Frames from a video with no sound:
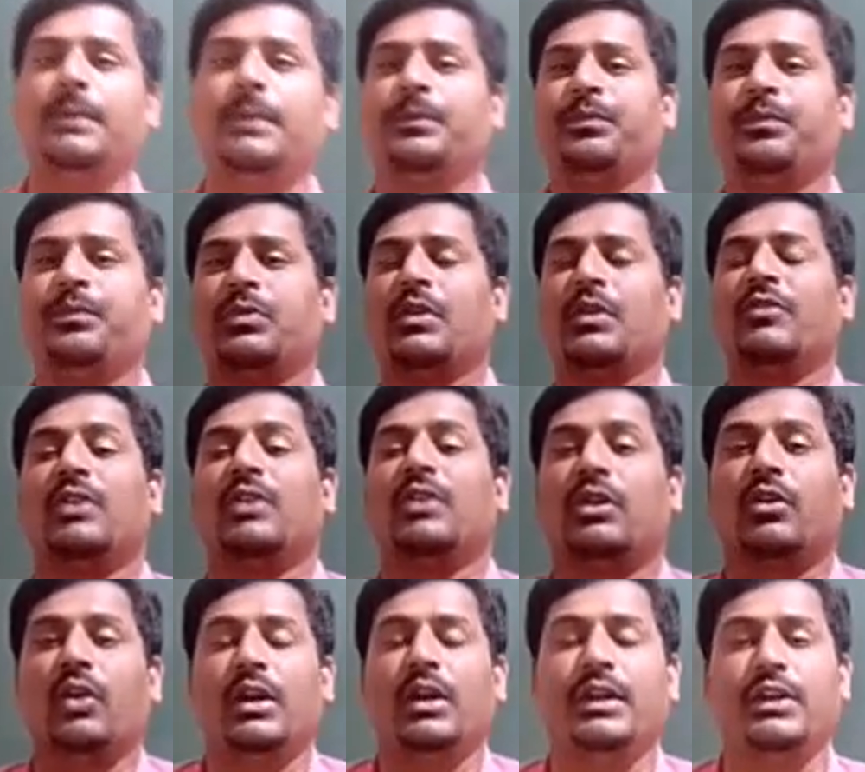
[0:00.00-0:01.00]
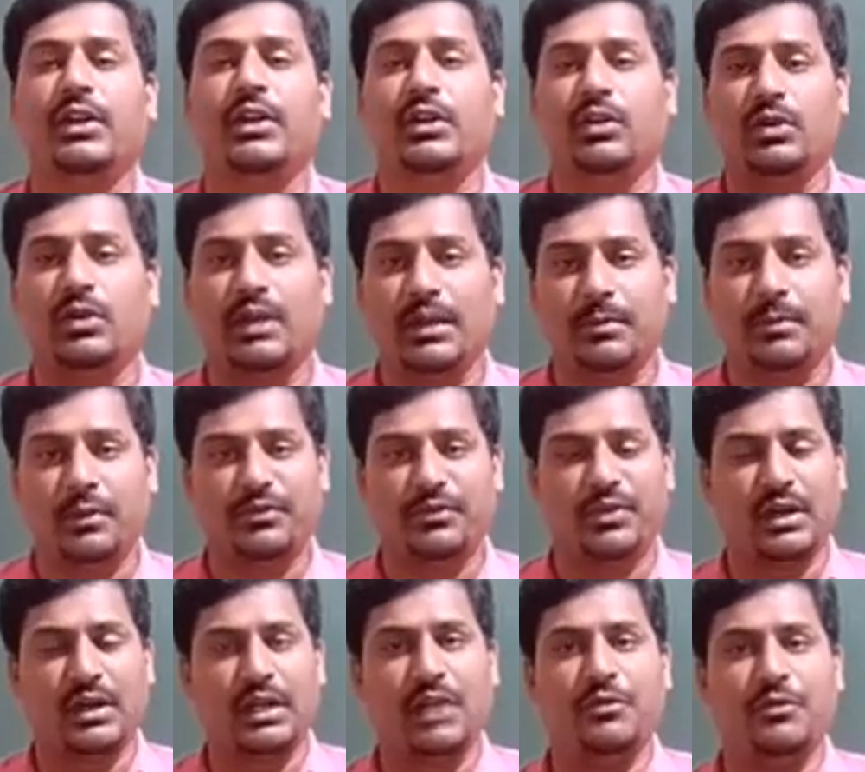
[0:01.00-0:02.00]
For quantitative type of data,
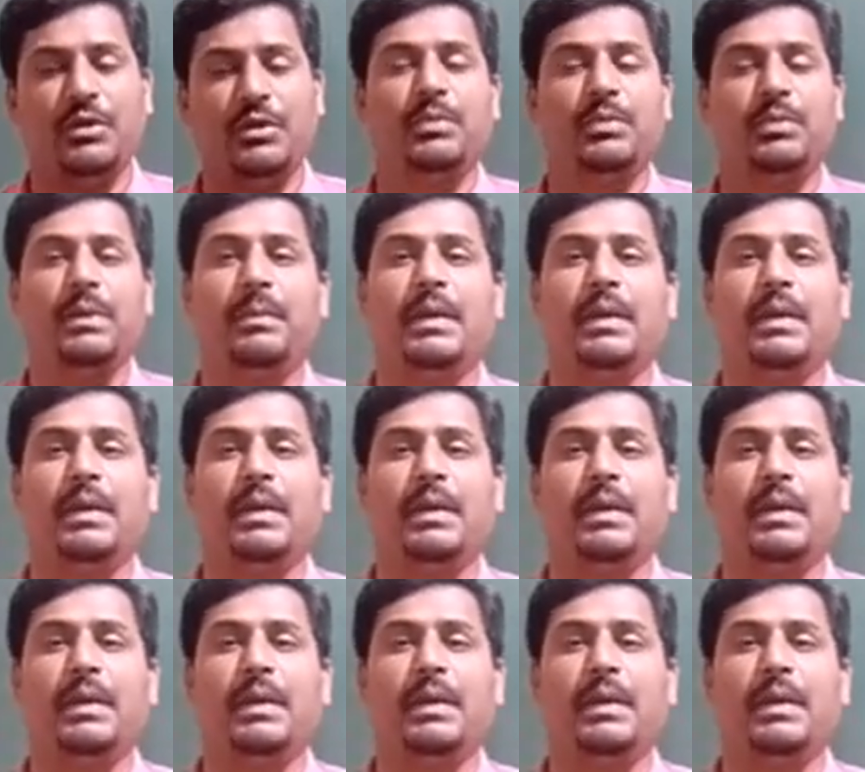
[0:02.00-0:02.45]
we prepare